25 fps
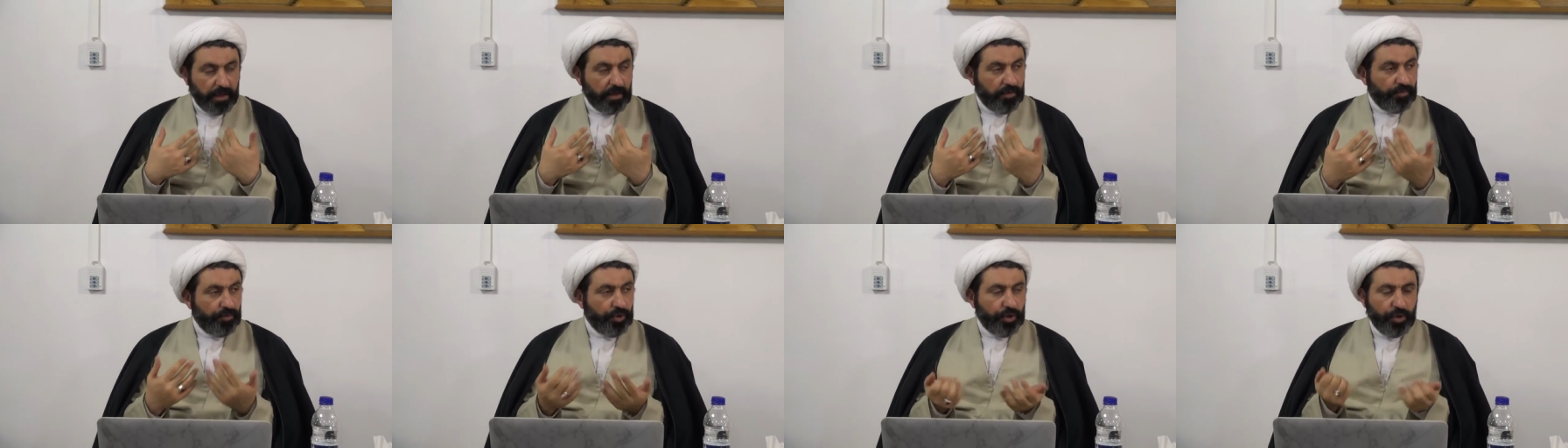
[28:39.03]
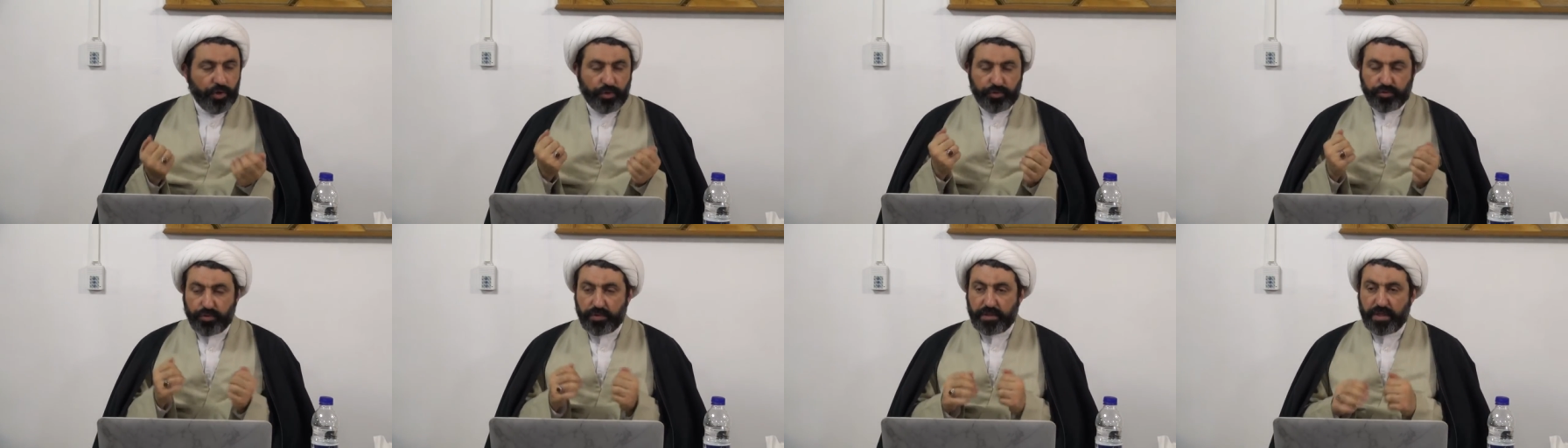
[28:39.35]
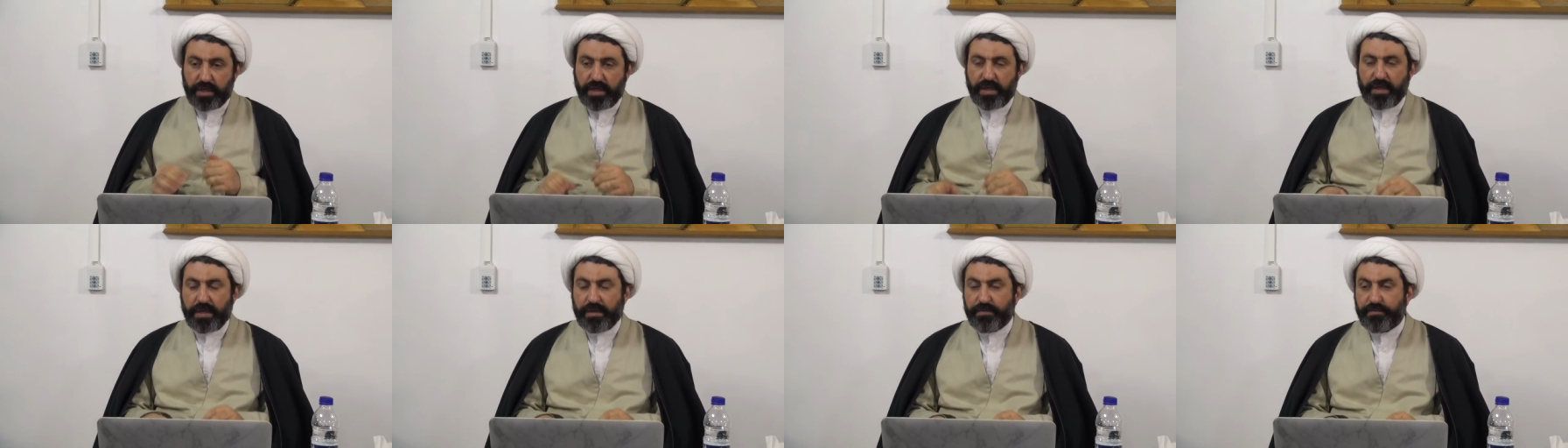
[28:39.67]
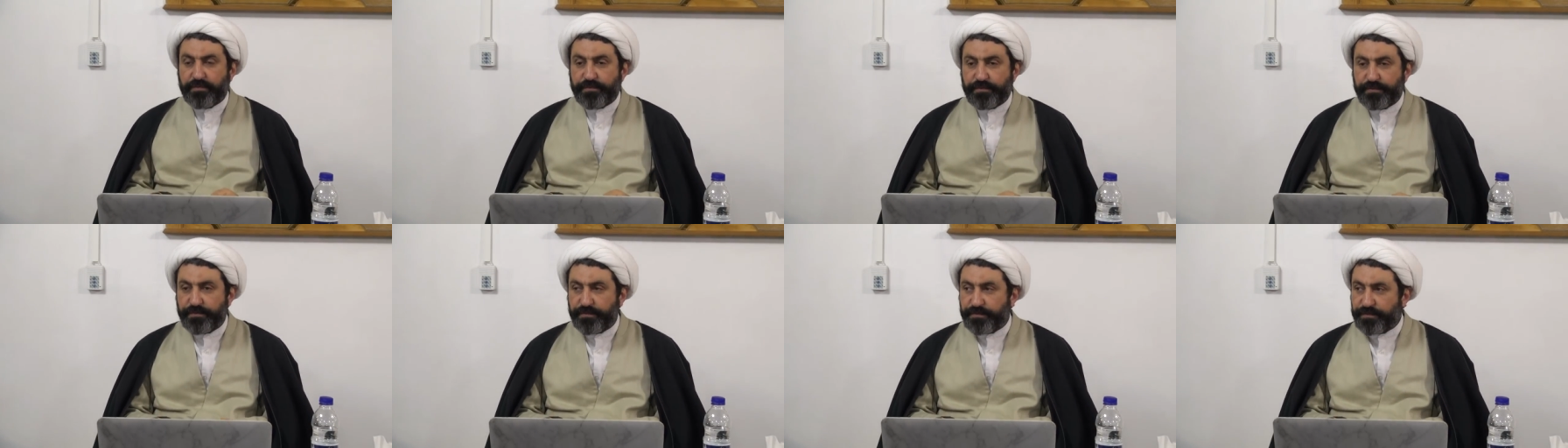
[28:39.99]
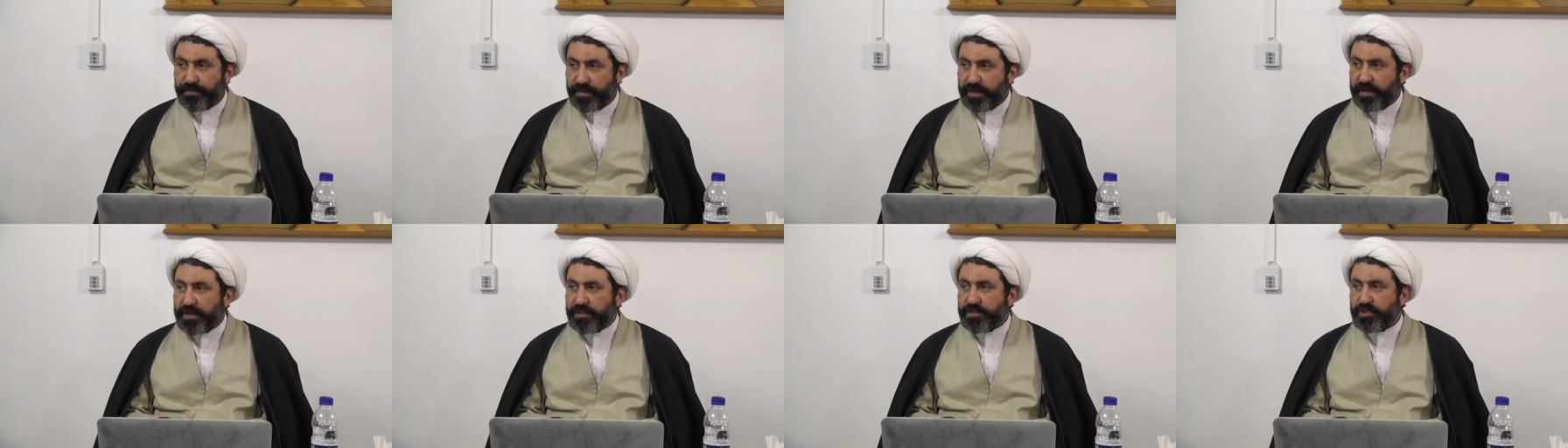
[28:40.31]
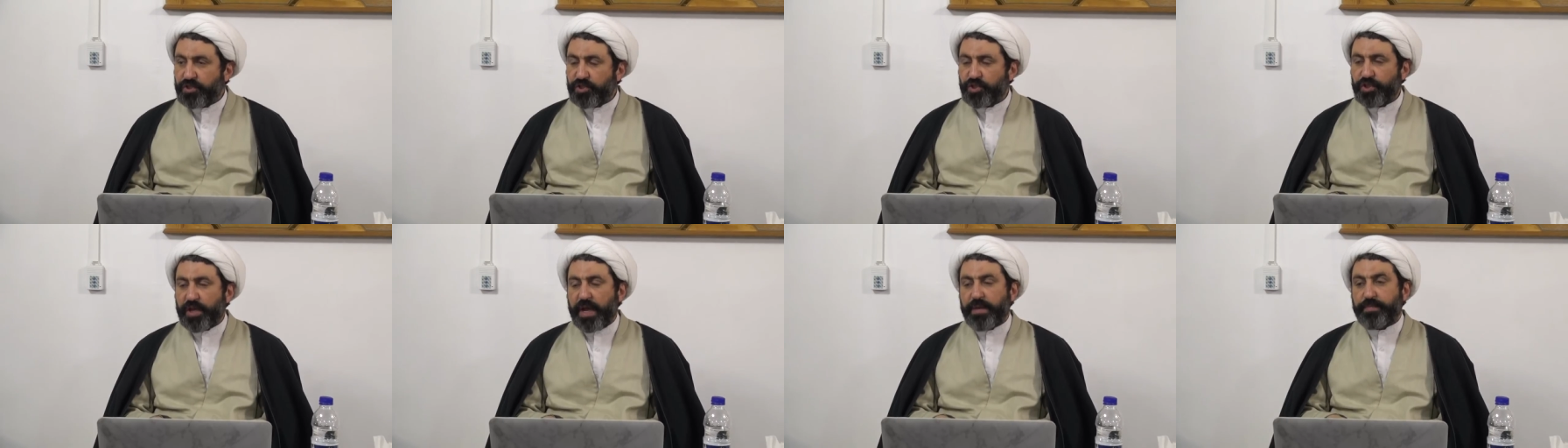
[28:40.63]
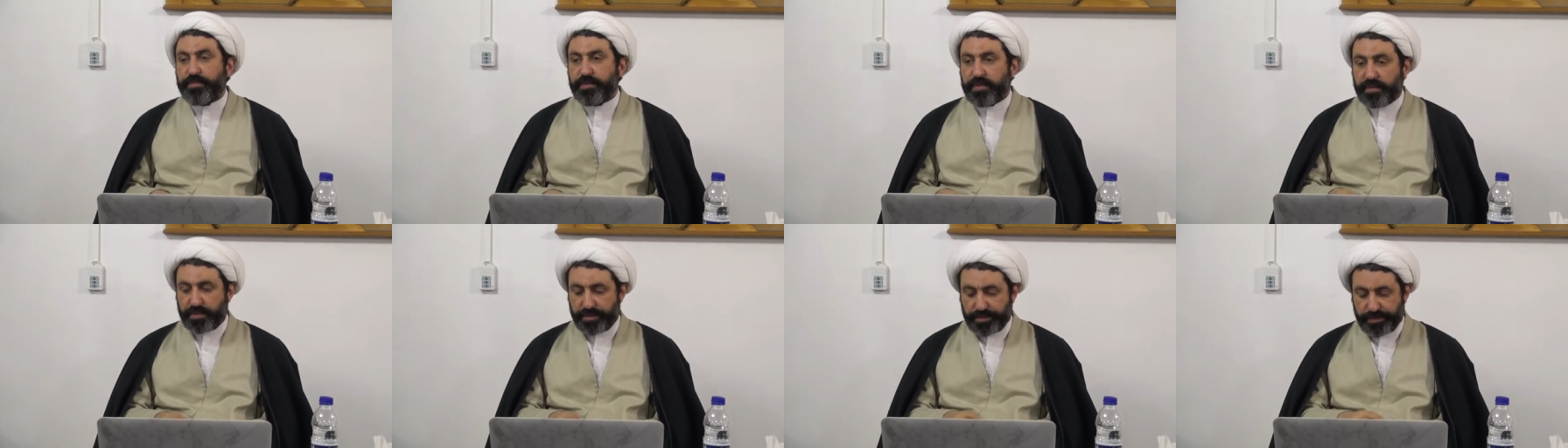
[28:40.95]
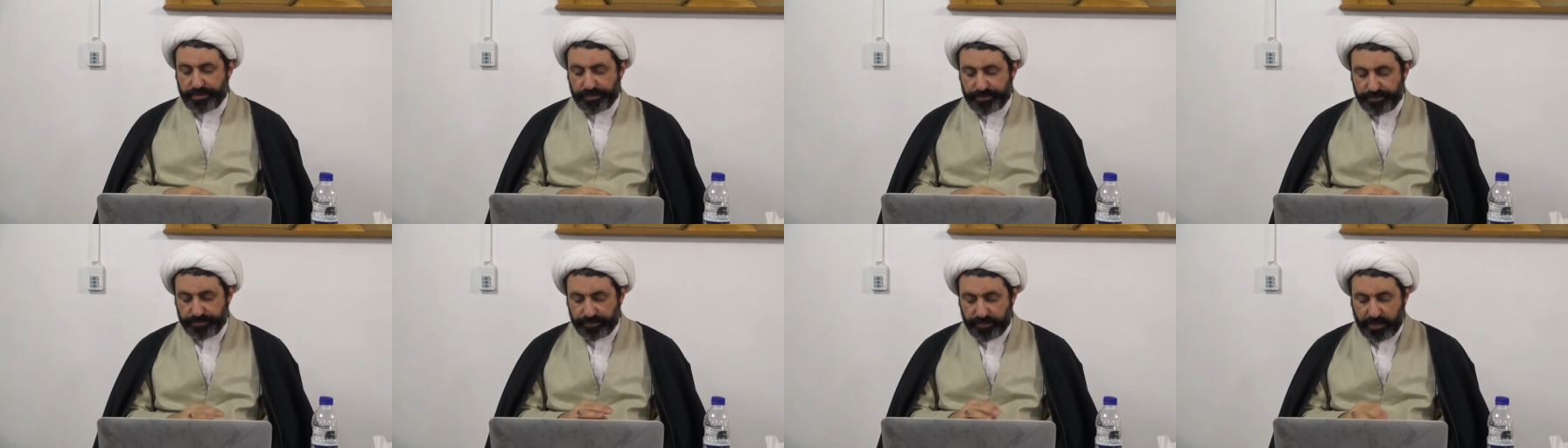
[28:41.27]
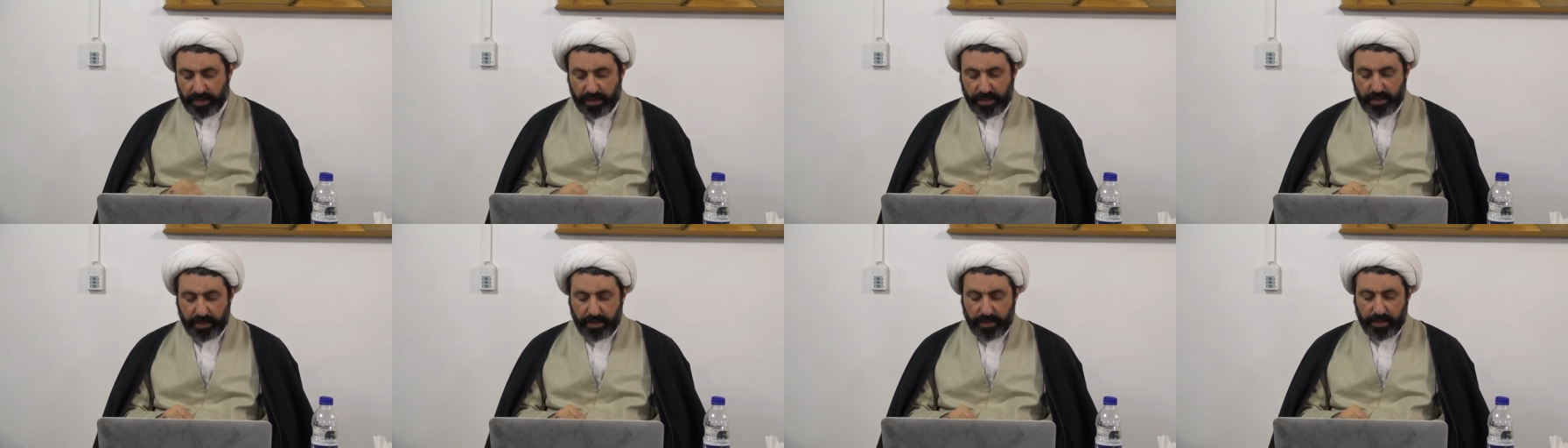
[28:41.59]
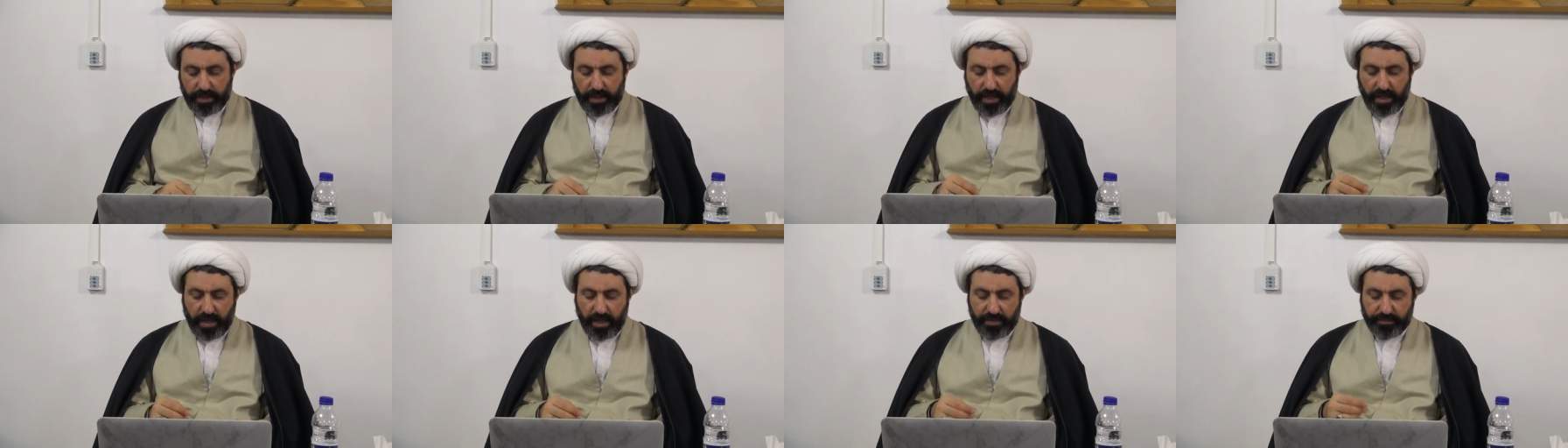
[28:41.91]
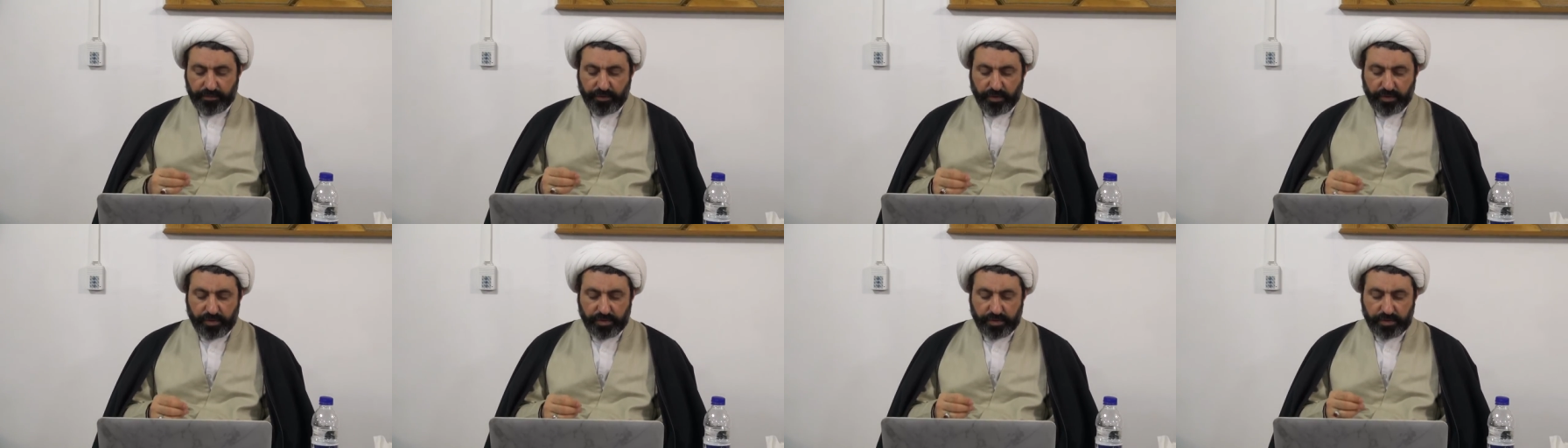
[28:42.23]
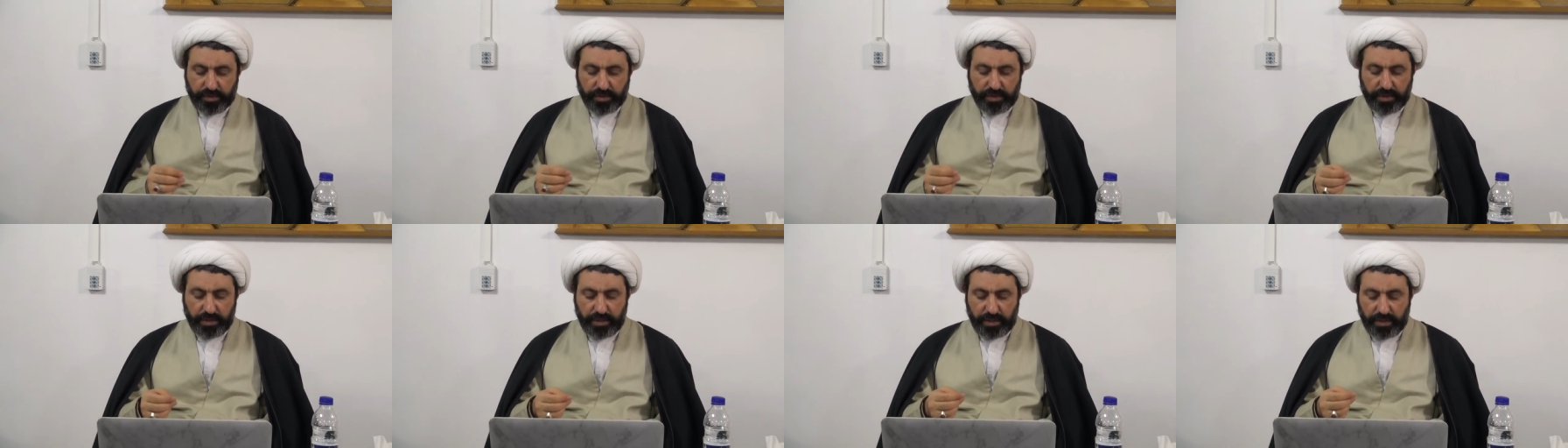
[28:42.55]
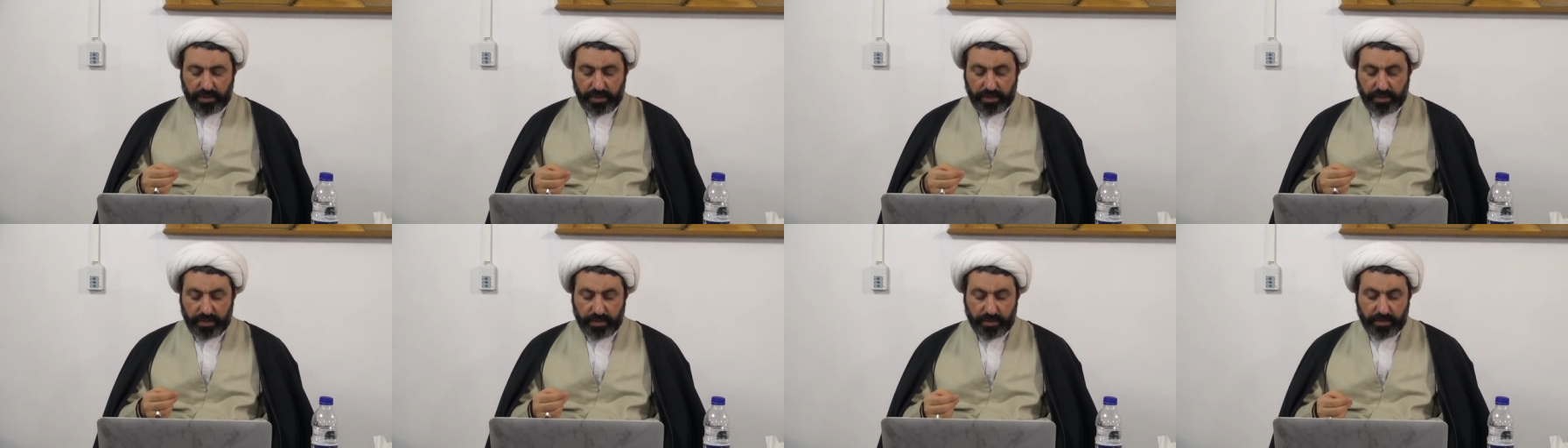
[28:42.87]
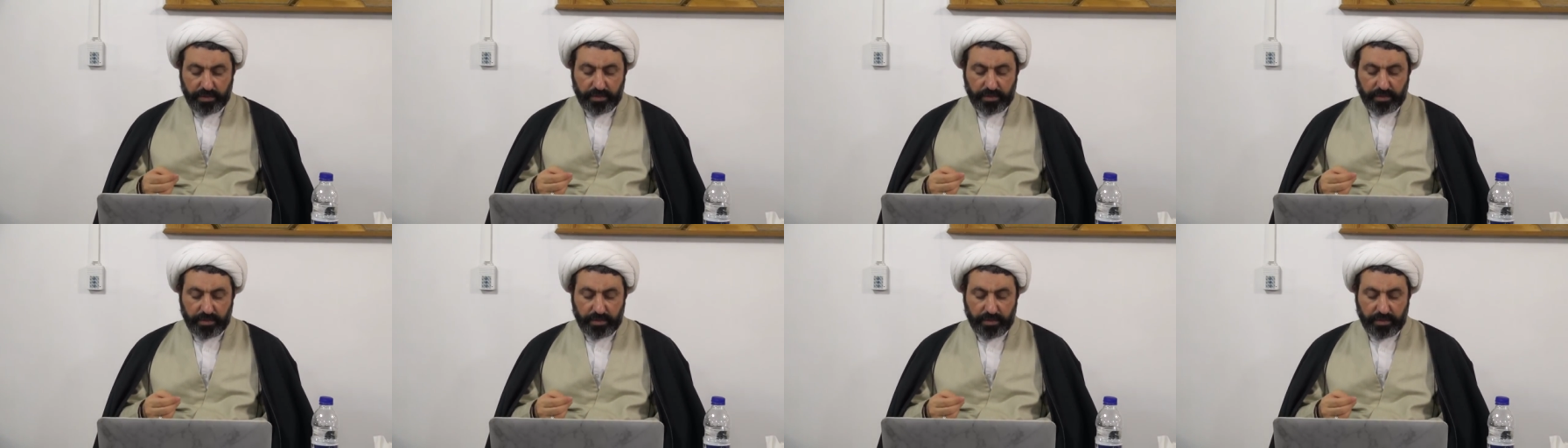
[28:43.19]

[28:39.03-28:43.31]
We go to the first chapter. Of course, he